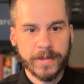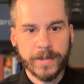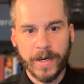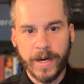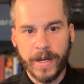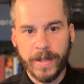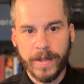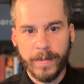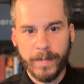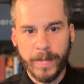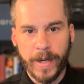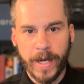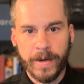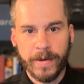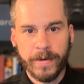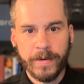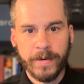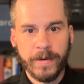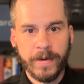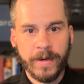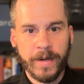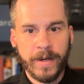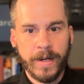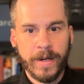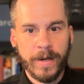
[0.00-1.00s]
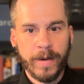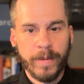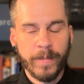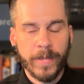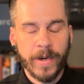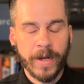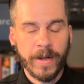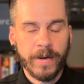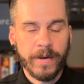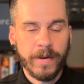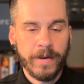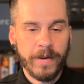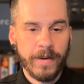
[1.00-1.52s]
try them out.
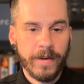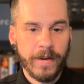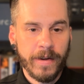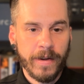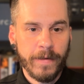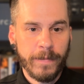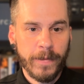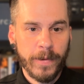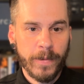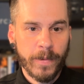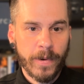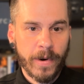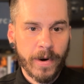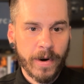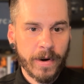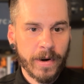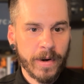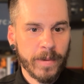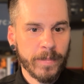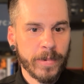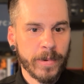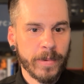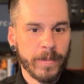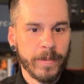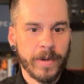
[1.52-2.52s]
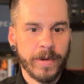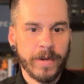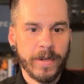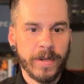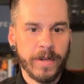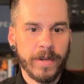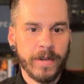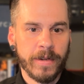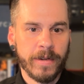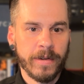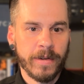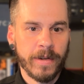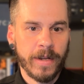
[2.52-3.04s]
But if you are
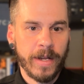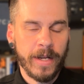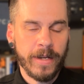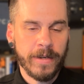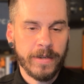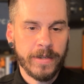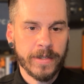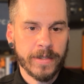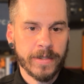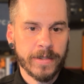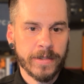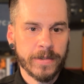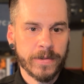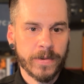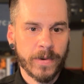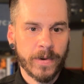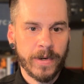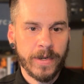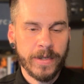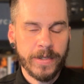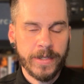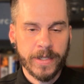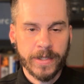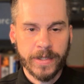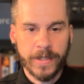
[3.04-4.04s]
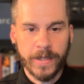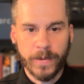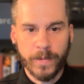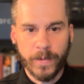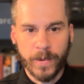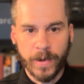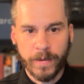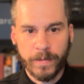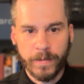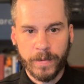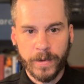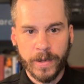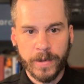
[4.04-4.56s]
implementing agents or agentic
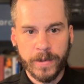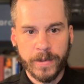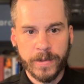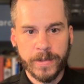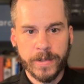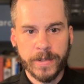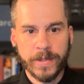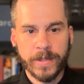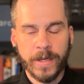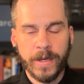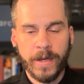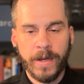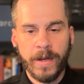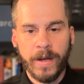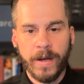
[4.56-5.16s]
workflows